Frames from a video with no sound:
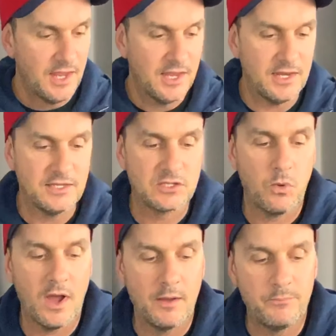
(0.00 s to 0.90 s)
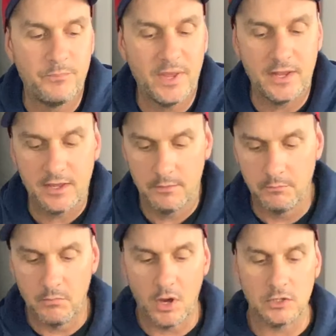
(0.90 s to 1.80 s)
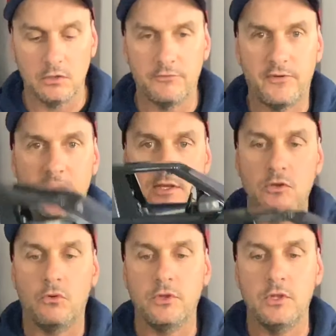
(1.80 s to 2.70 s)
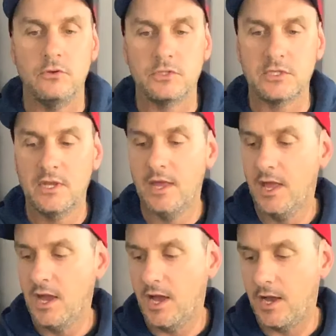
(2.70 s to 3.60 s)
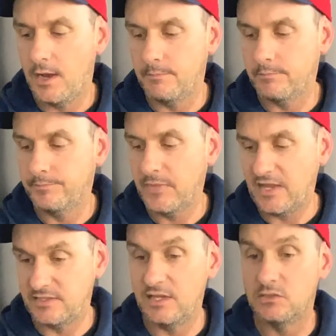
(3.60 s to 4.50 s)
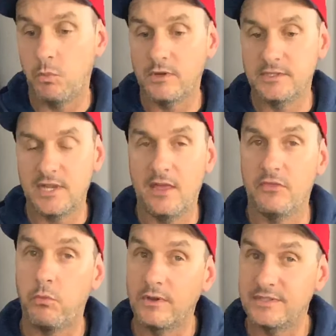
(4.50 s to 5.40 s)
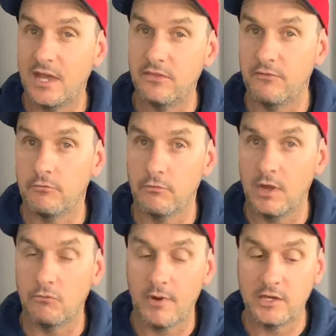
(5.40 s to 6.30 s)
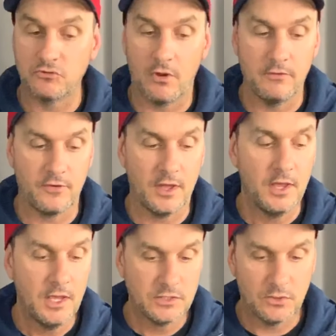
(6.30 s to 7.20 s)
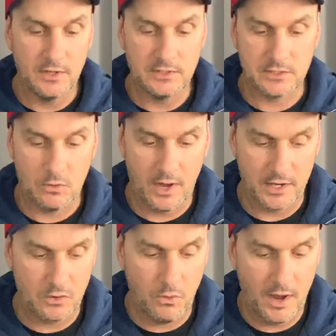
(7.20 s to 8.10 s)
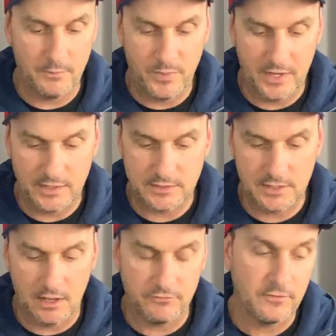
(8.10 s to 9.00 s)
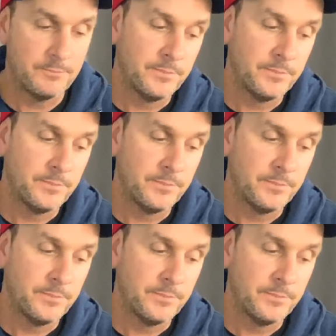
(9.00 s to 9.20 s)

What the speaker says: It is quite a big model for indoor use, as it is one tenth of a real Range Rover, so it is quite big itself.